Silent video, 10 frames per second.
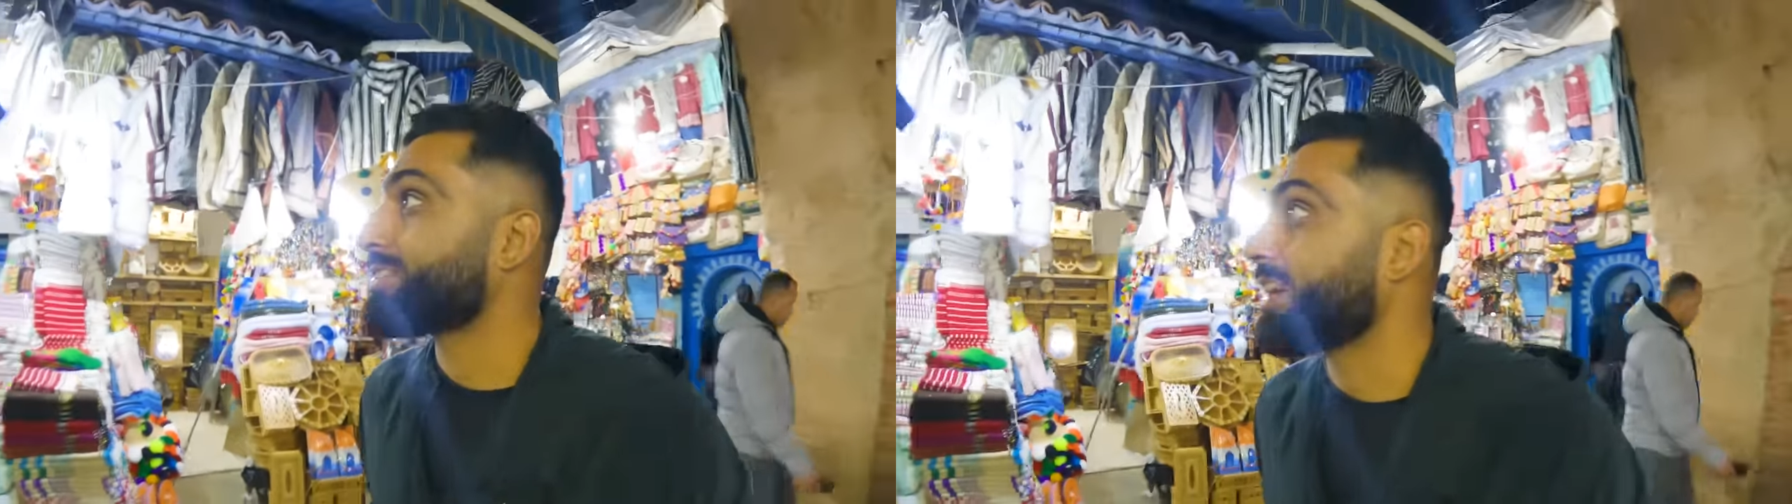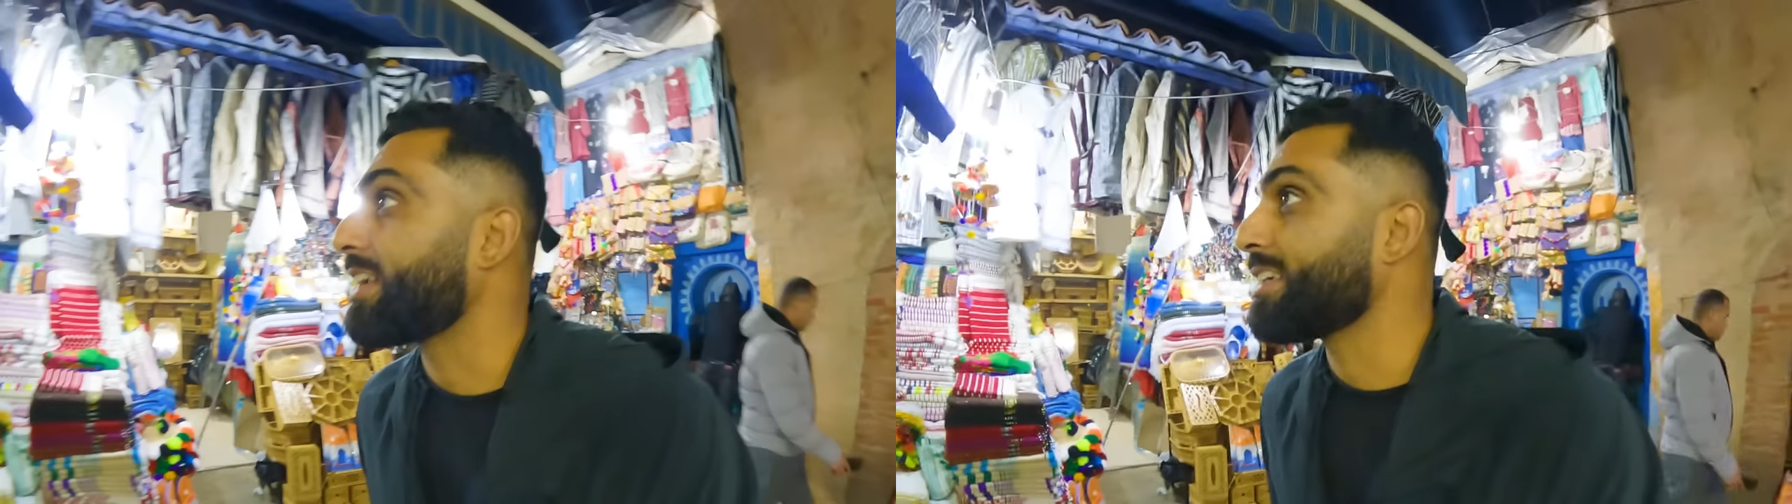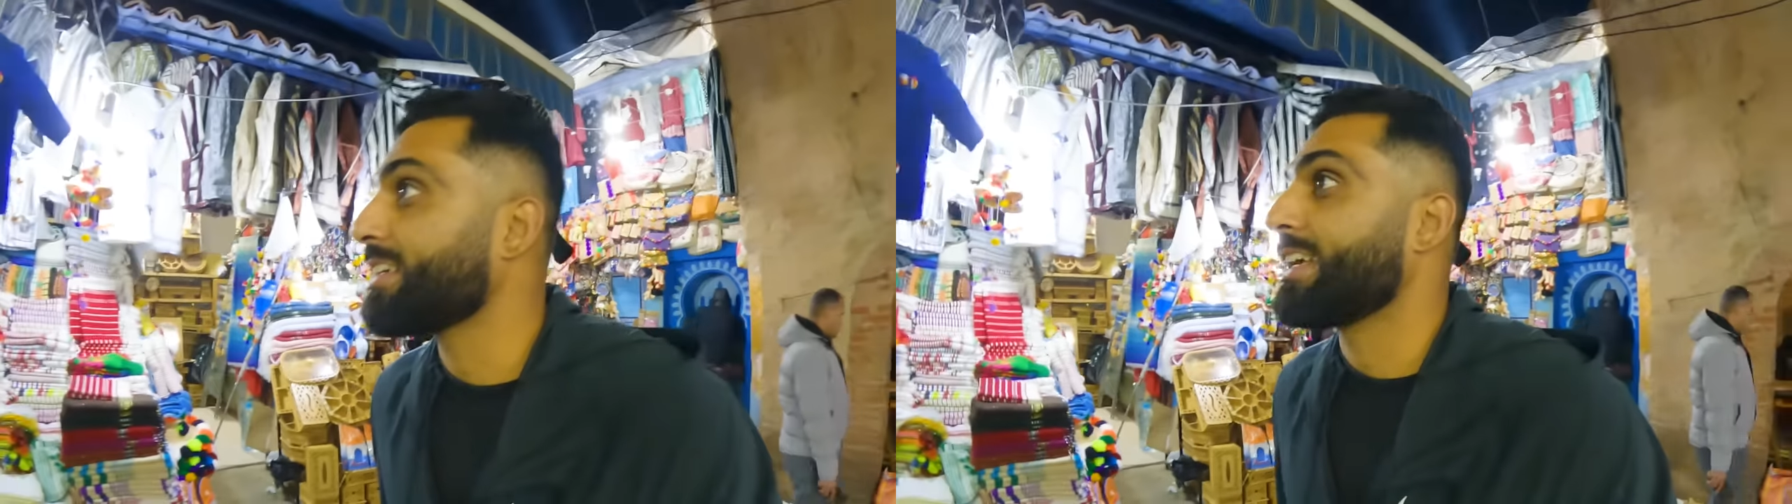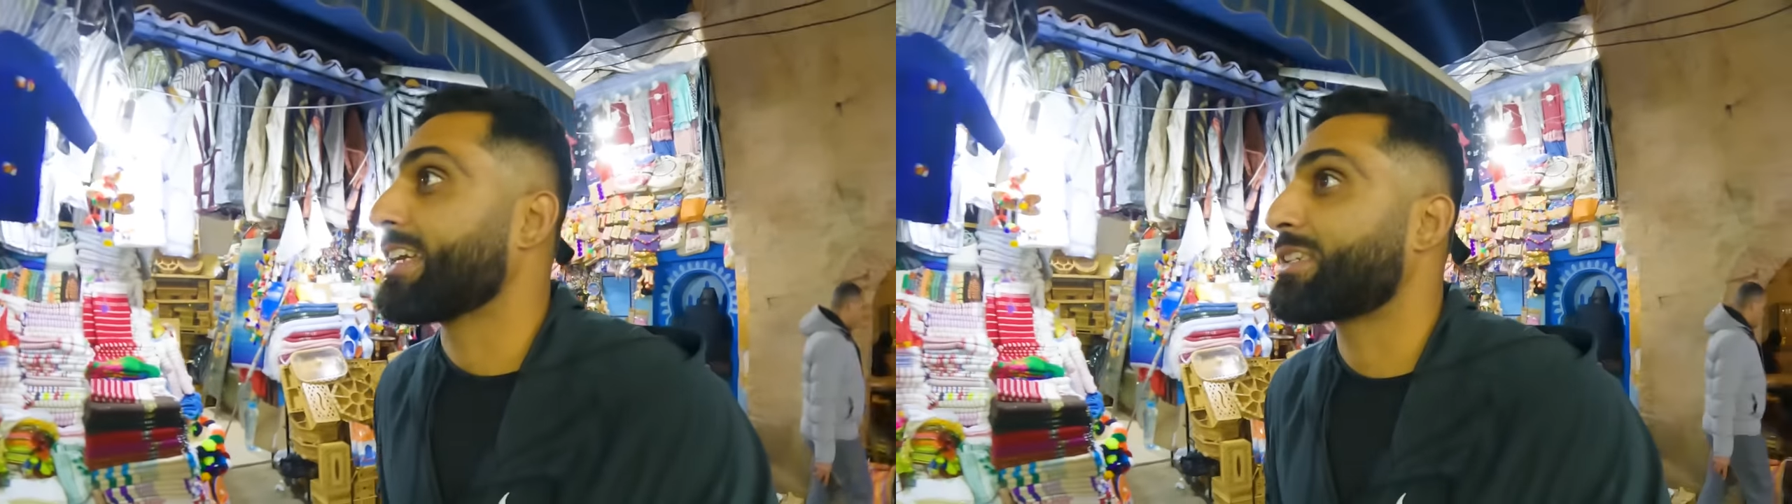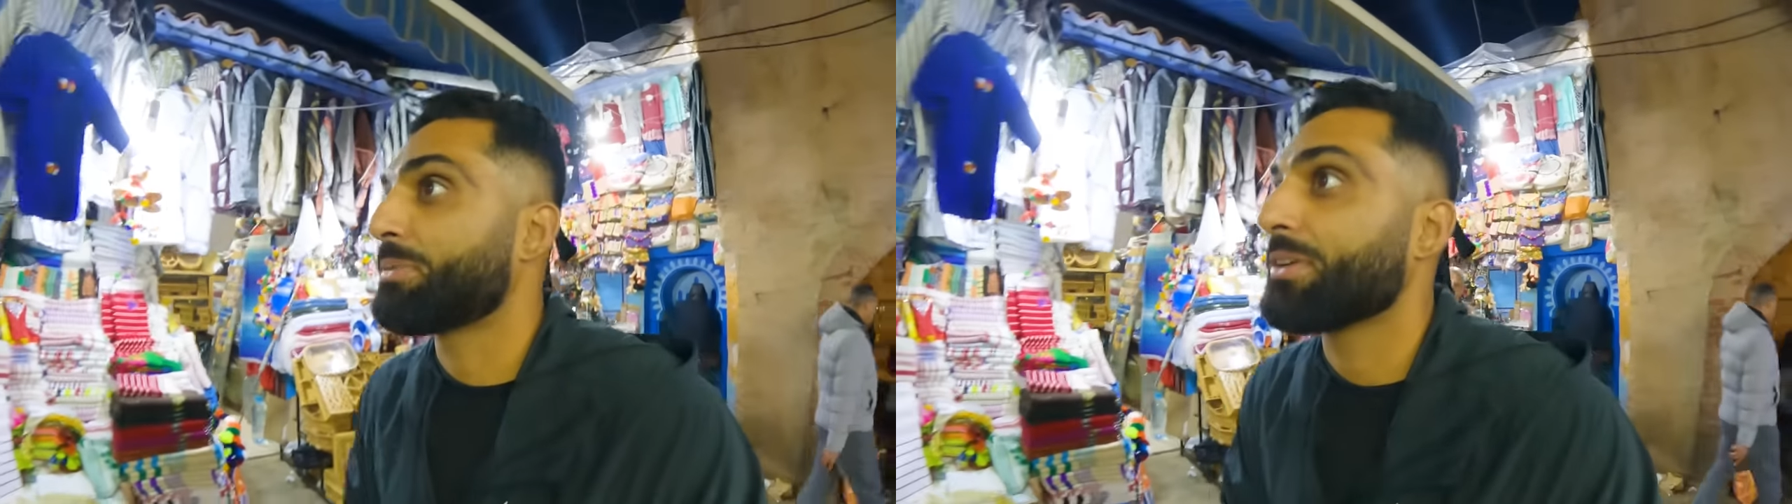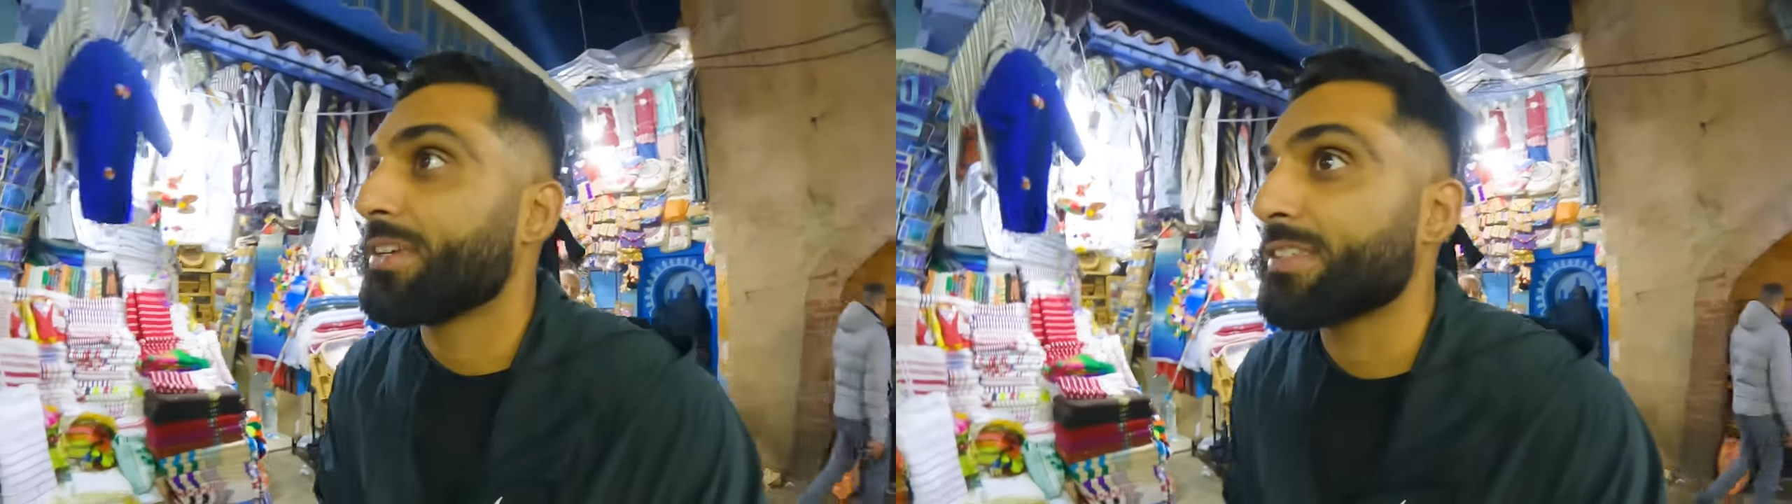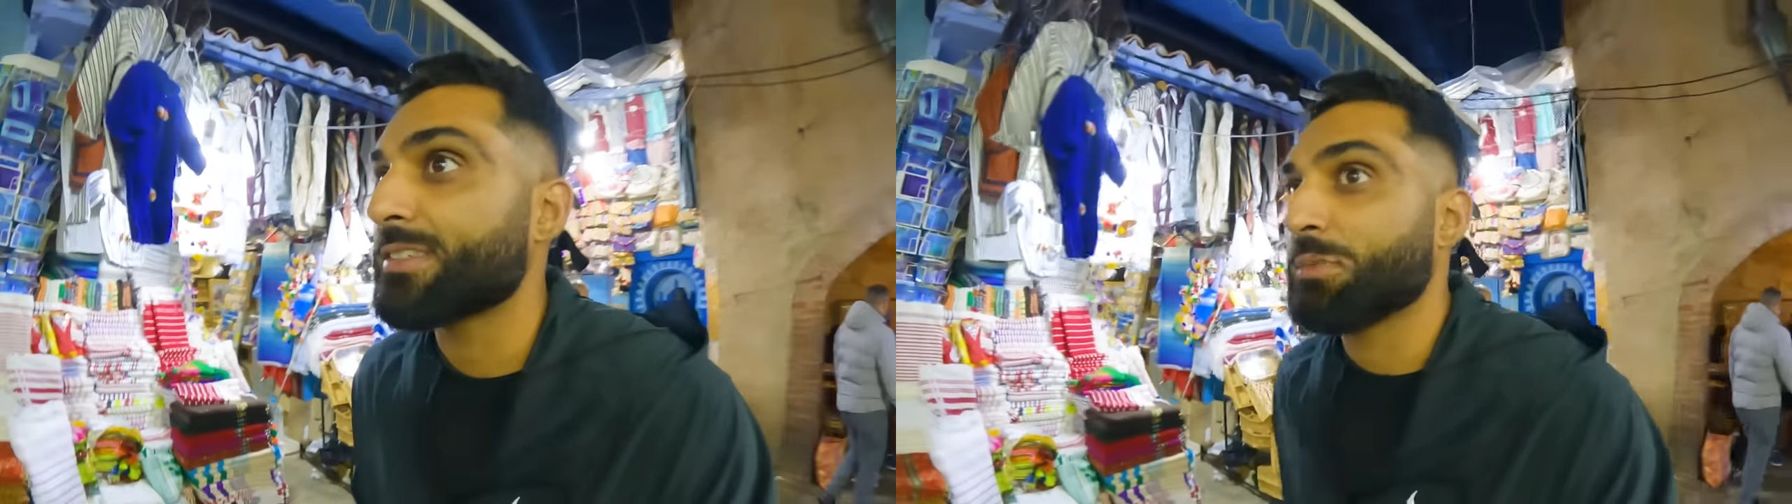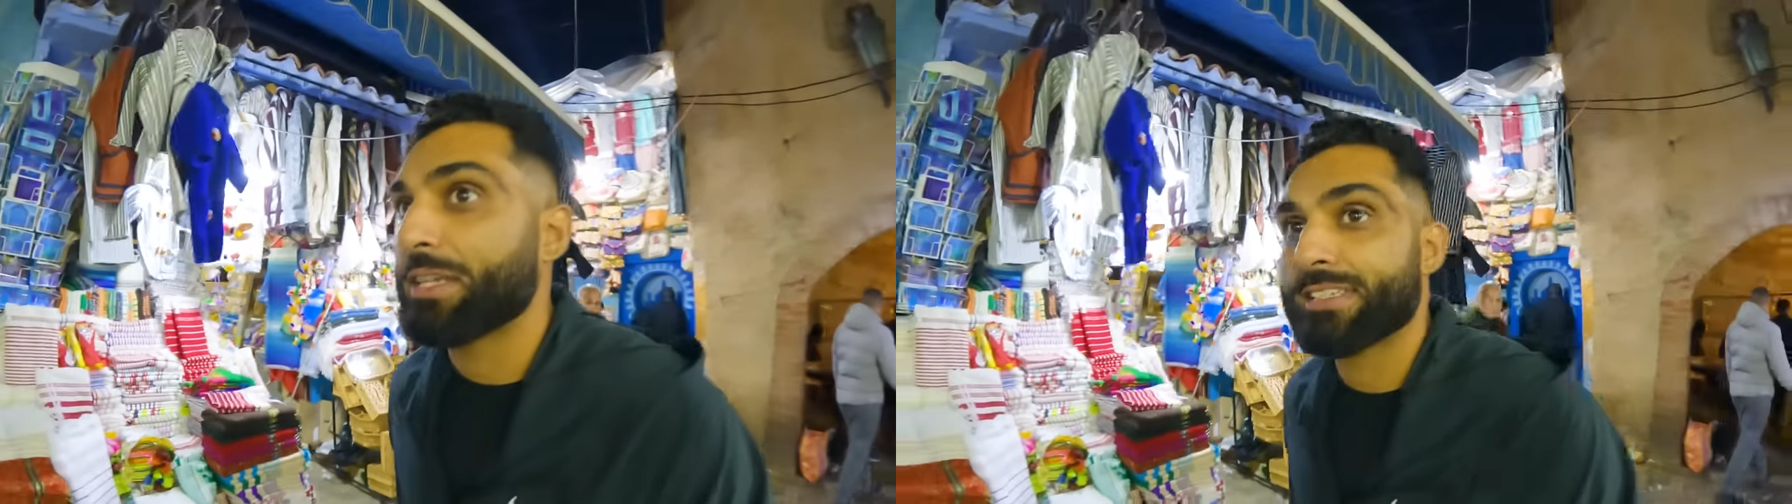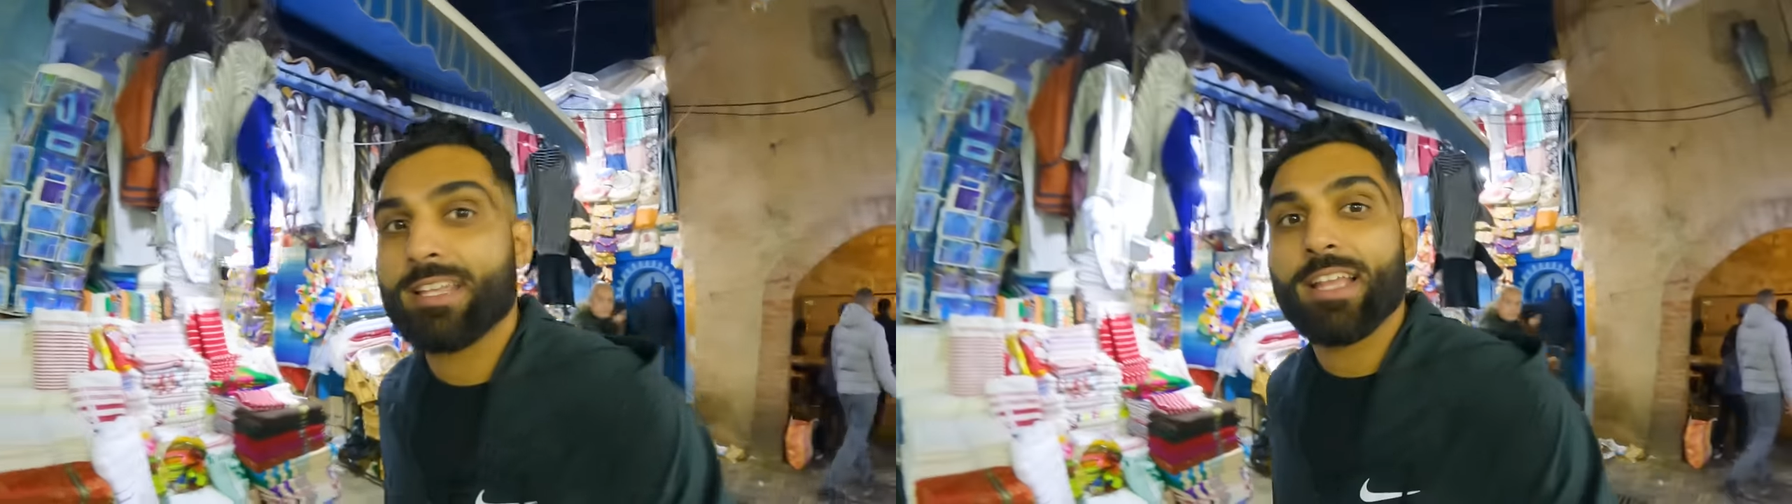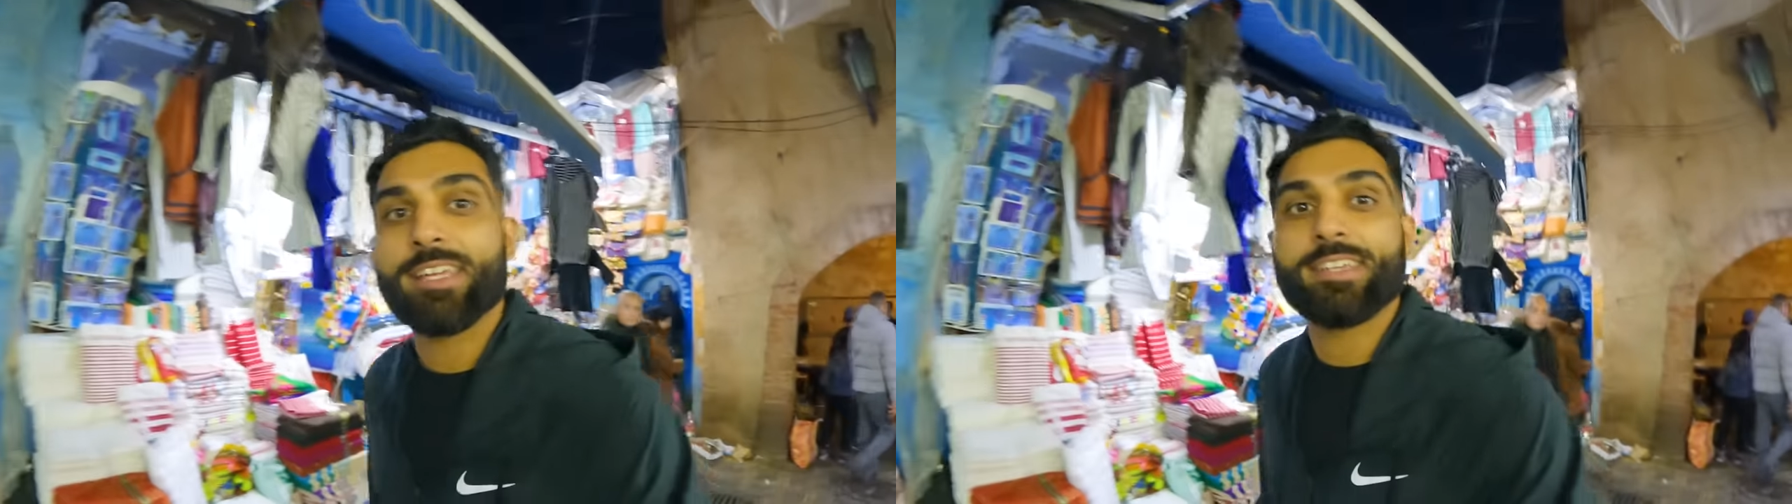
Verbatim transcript: trying to experience what it's like